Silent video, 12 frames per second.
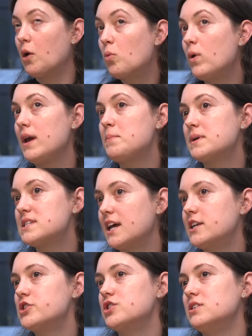are we
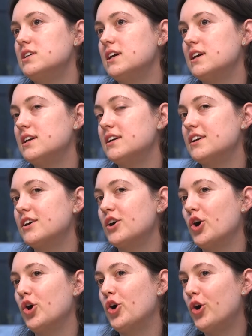
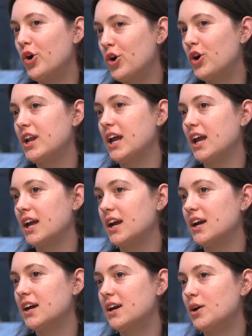potentially
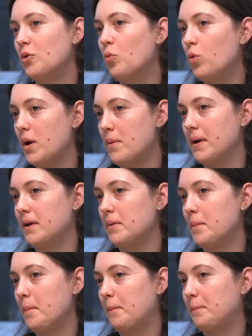hurting
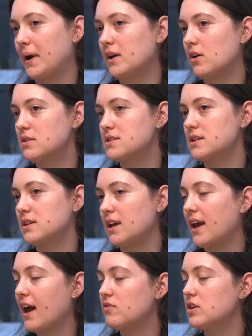women by
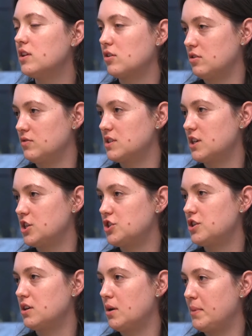constantly having the
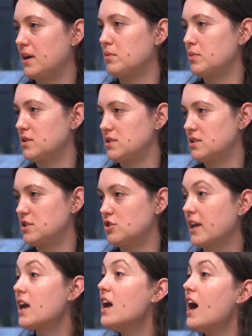conversation about imposter
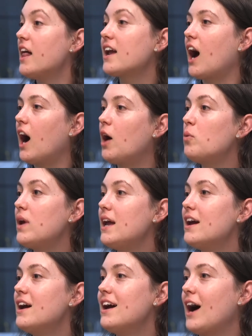syndrome? Like, are
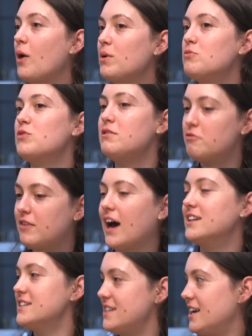we
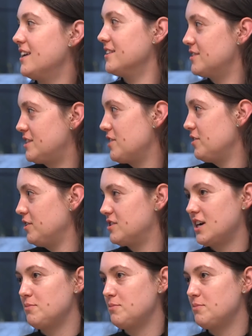revalidating the stereotype?